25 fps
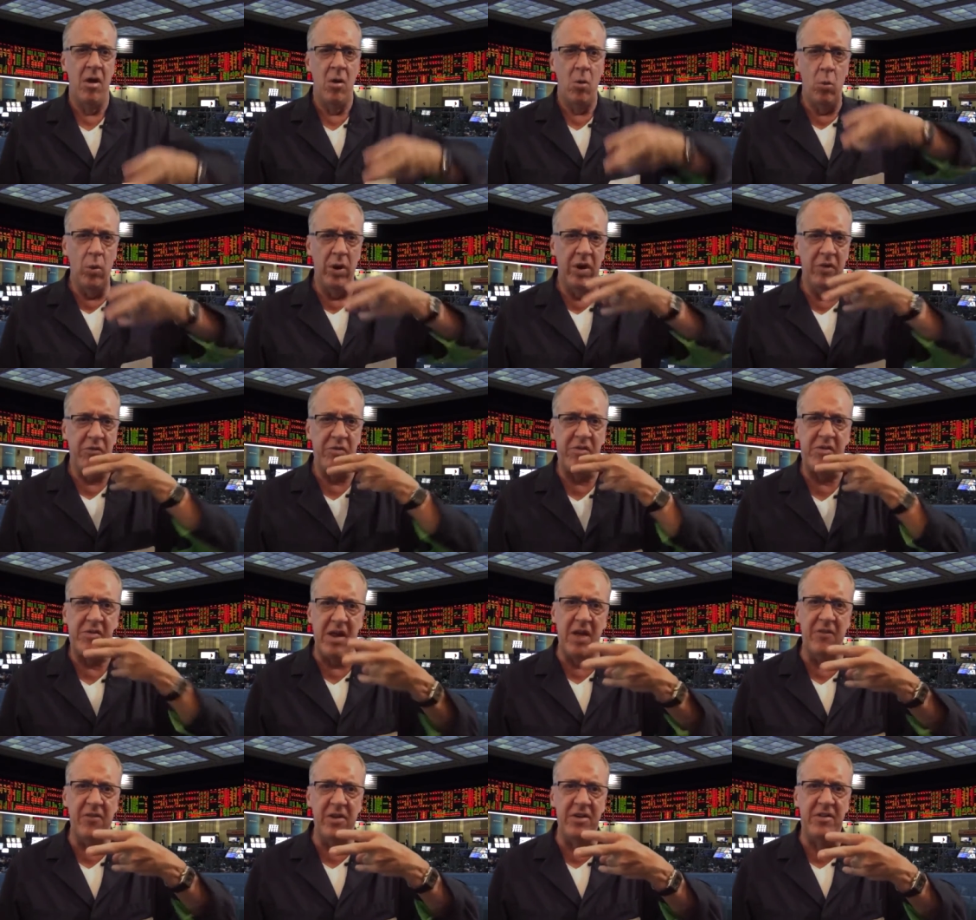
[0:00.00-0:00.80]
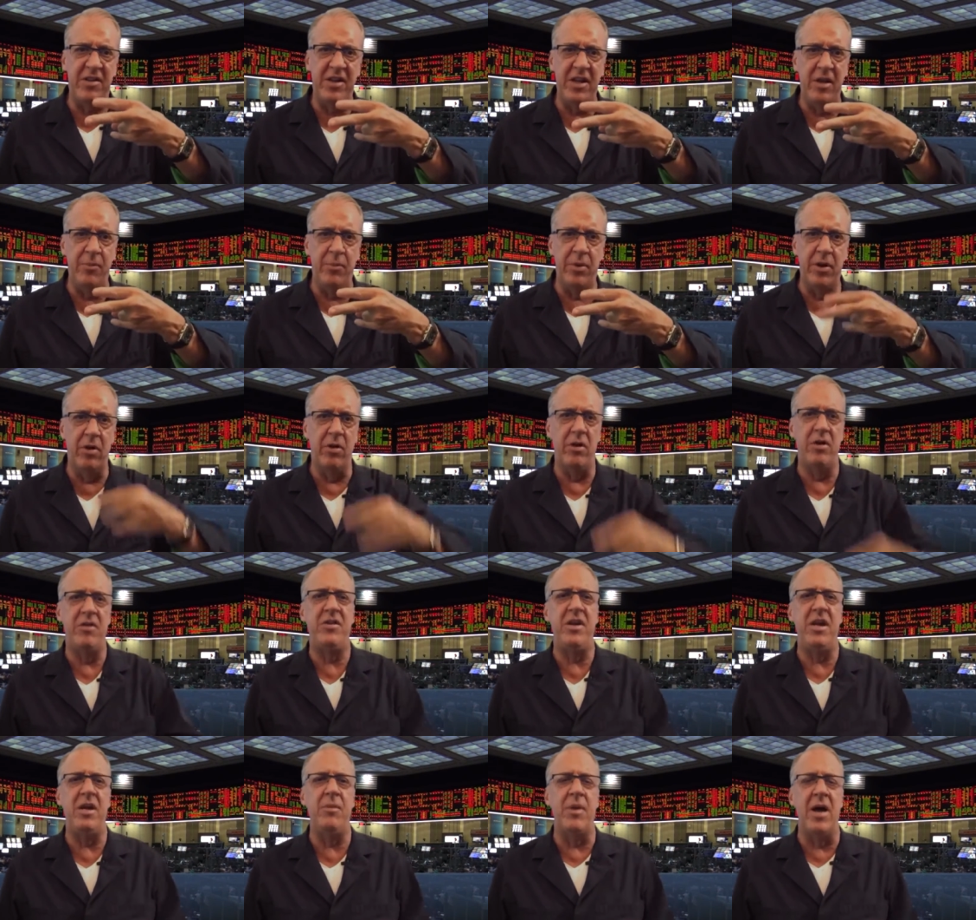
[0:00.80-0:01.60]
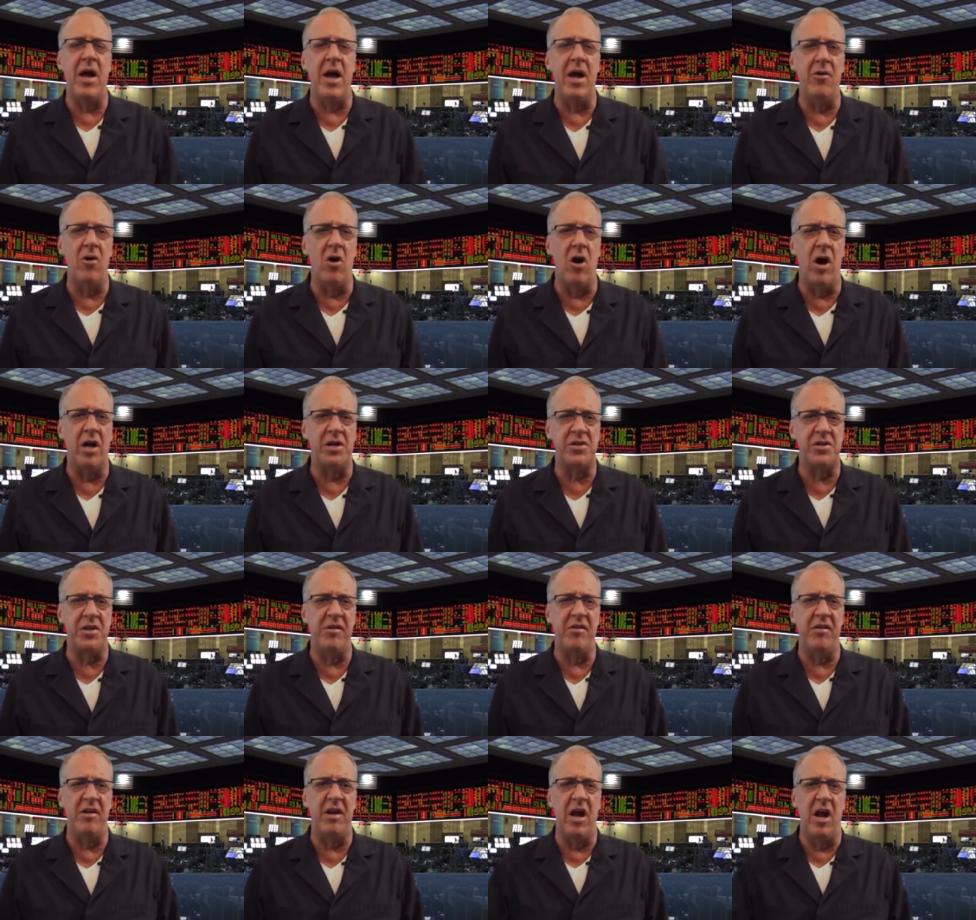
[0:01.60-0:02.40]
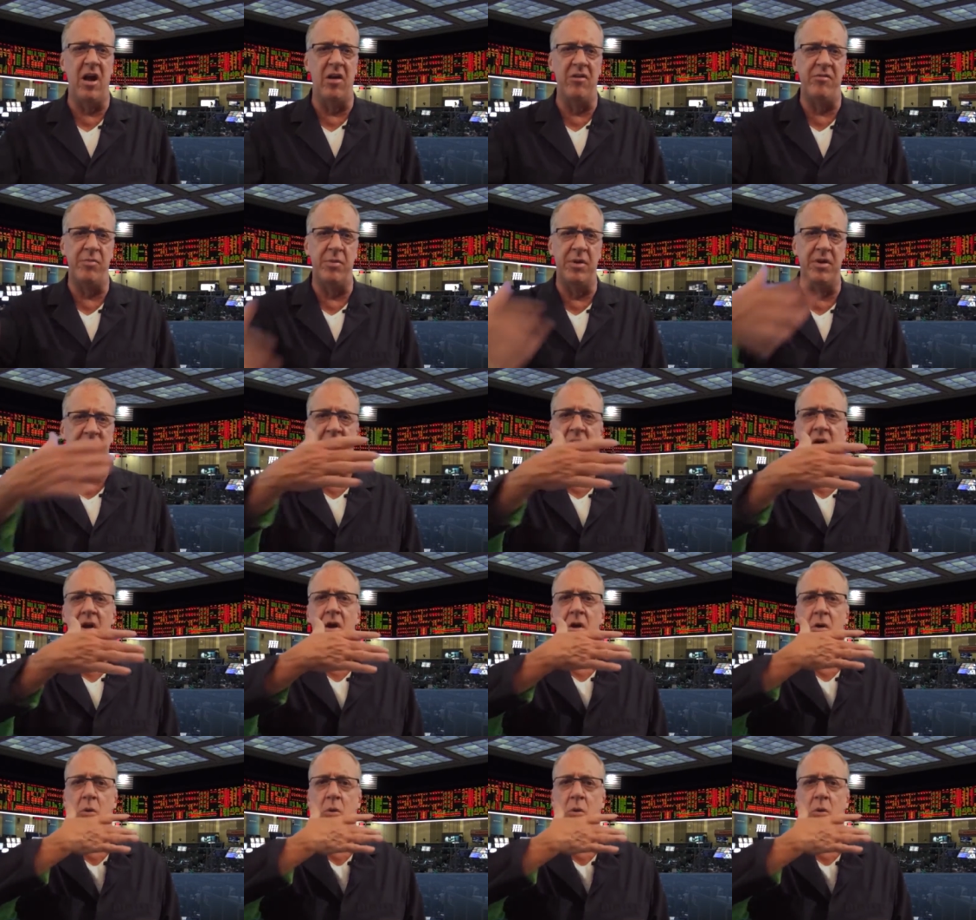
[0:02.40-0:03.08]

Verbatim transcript: We have 7 T-bill or T-bond auctions announcements.